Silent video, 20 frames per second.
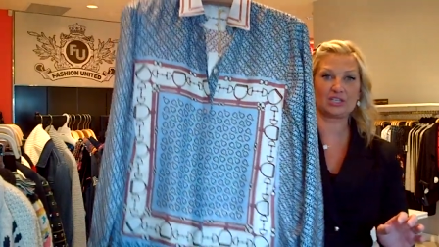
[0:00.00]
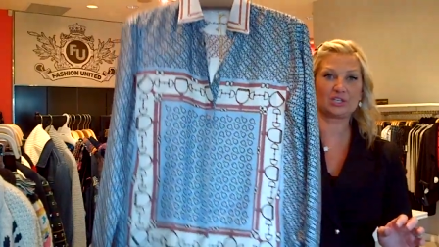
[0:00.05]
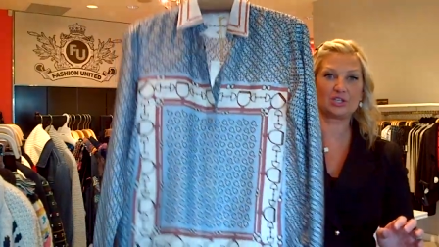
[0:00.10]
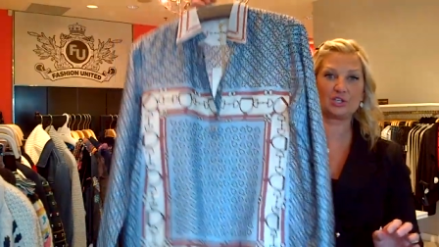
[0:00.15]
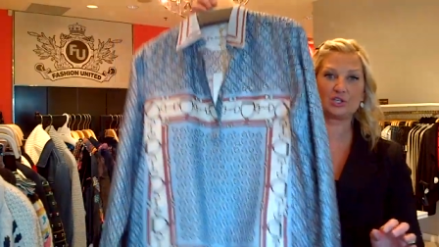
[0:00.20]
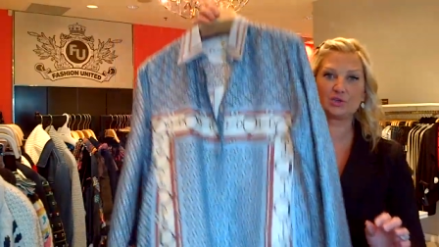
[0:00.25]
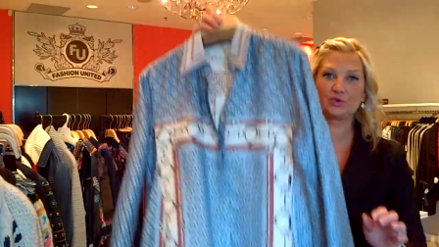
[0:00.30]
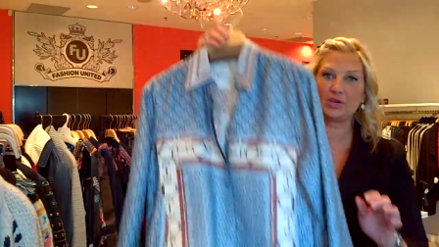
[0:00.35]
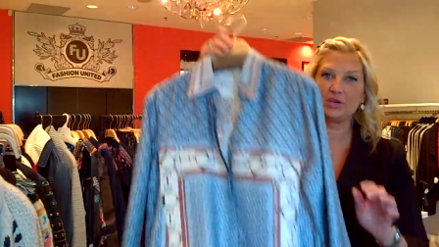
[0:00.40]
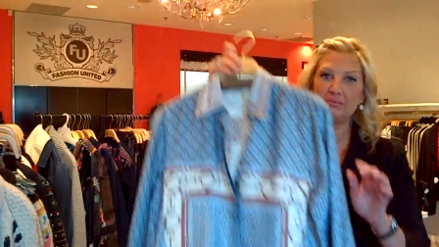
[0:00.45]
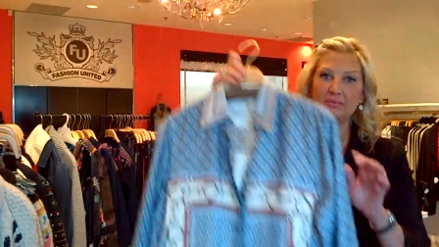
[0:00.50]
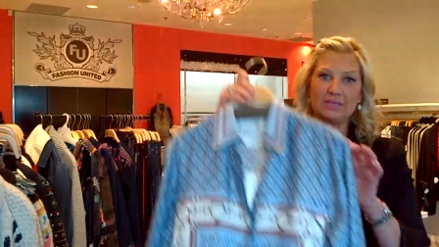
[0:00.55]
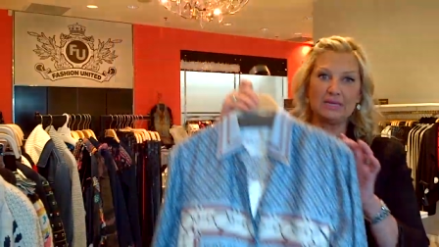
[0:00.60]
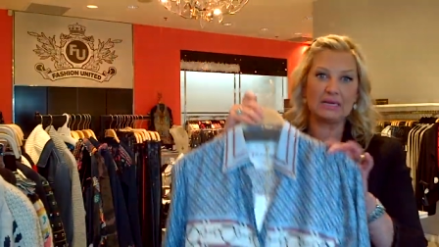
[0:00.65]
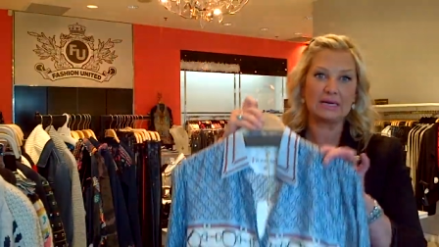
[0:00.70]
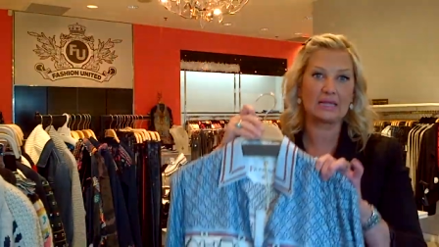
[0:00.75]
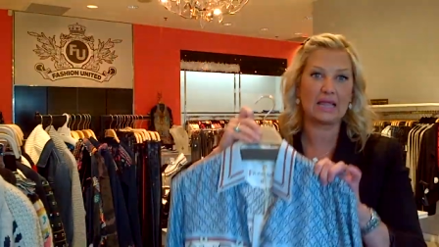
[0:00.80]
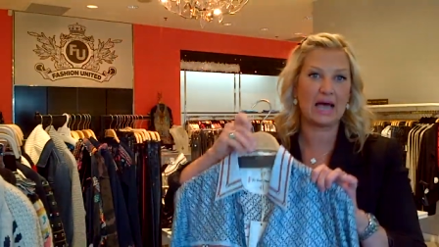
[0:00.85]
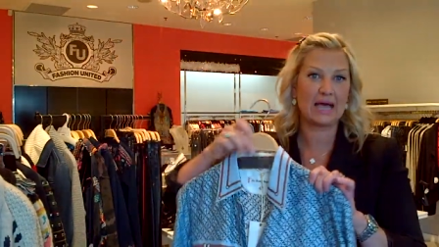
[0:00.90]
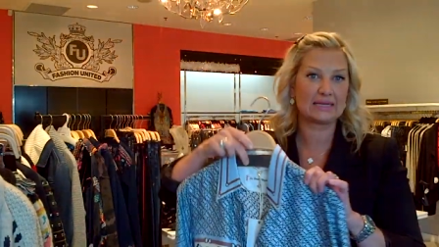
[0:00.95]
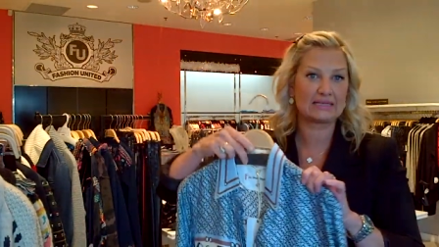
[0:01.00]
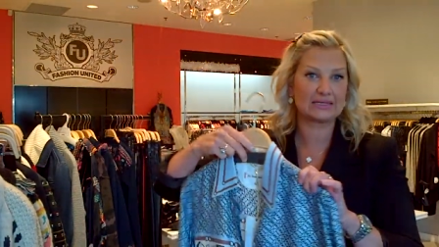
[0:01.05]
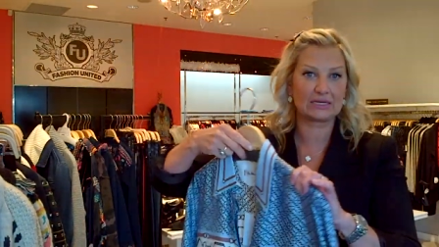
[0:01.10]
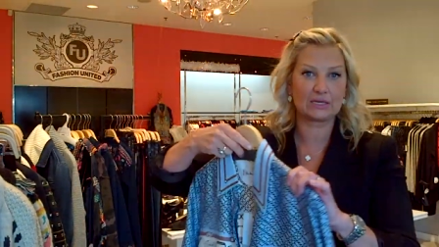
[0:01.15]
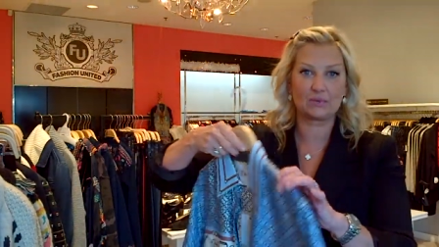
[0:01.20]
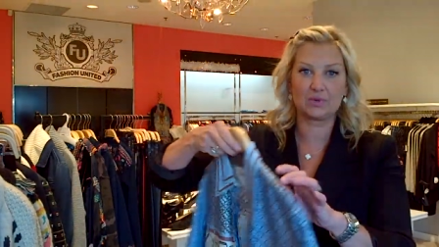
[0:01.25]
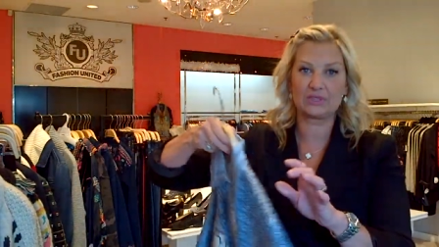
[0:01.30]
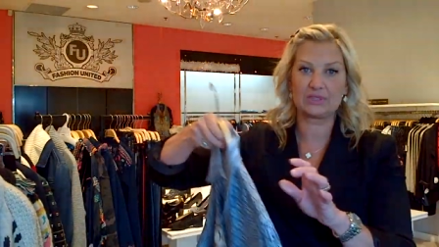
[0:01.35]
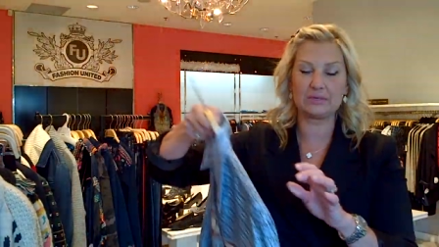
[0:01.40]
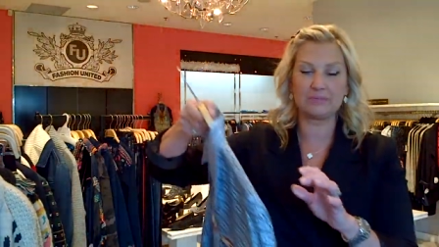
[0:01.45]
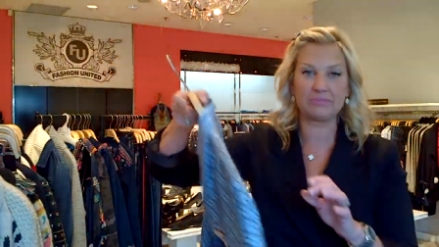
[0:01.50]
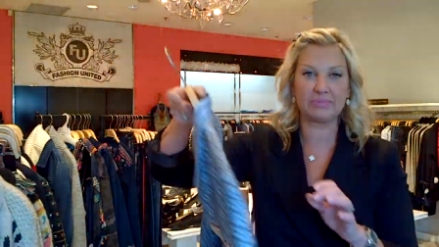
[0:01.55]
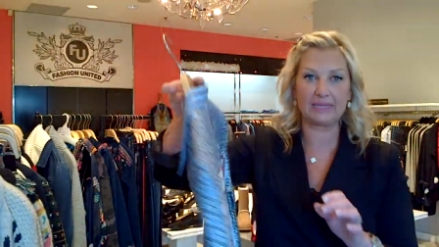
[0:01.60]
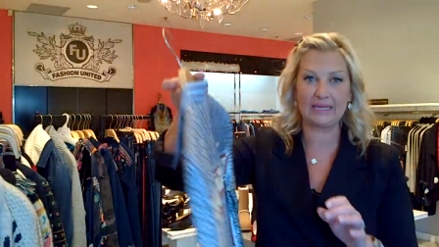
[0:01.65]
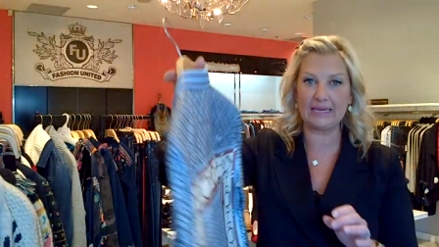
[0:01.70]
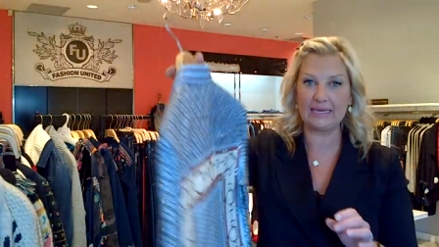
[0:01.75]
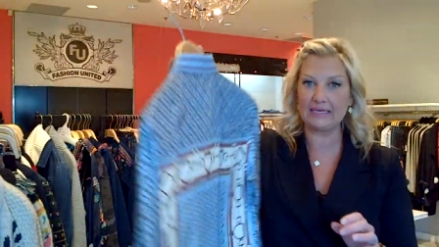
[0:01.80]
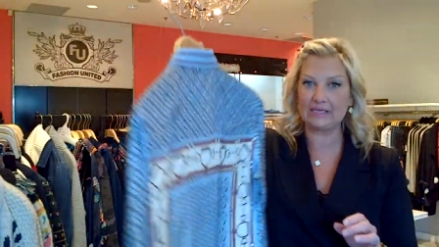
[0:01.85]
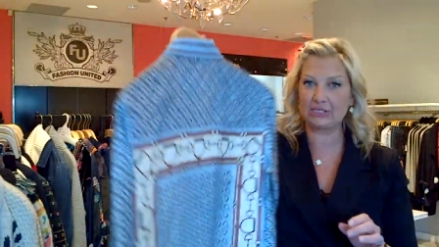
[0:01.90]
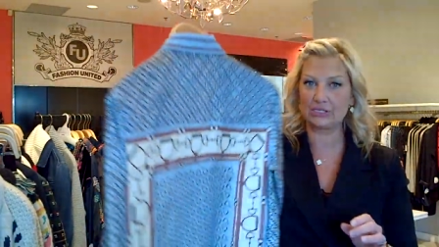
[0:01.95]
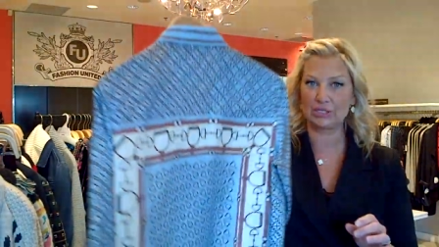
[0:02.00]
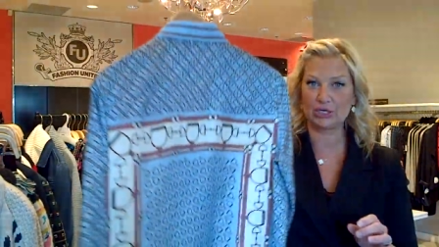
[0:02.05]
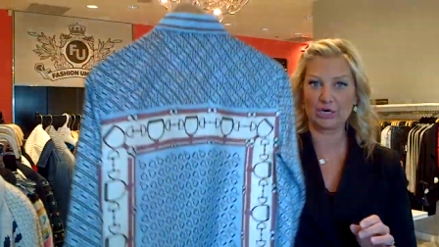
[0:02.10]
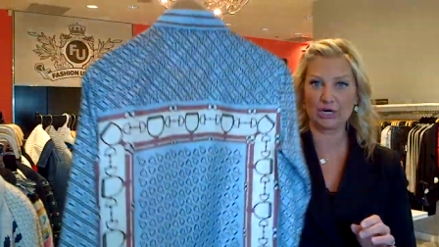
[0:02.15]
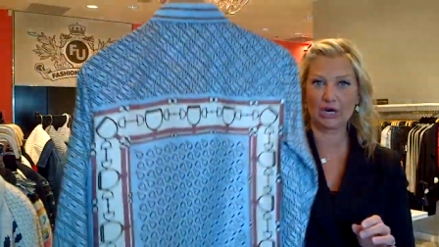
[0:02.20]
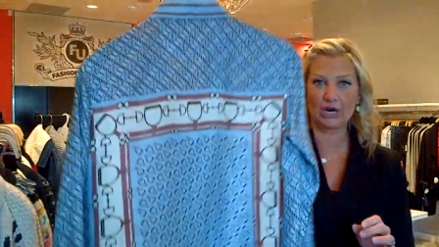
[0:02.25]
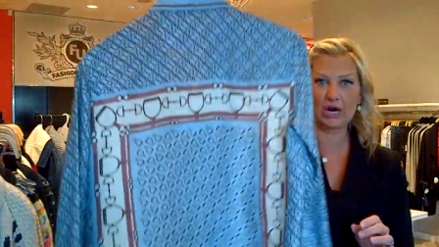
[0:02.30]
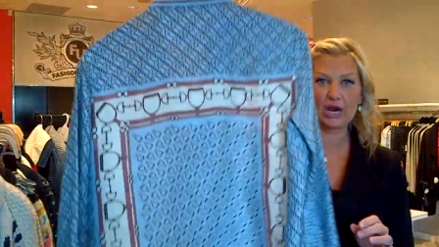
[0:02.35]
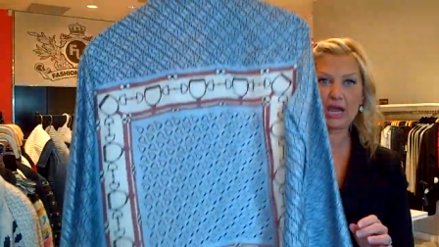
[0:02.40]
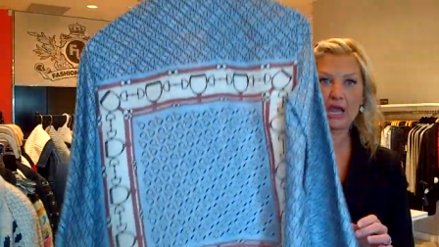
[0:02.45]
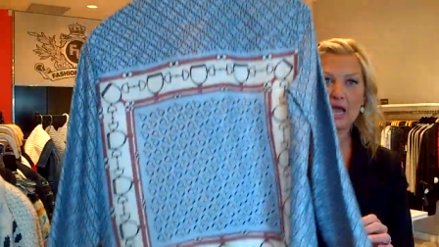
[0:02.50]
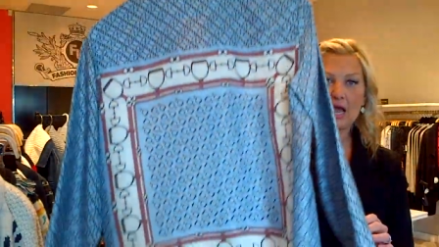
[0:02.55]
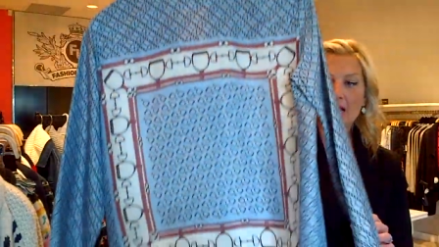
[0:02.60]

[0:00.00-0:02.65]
extremely classic with a blazer,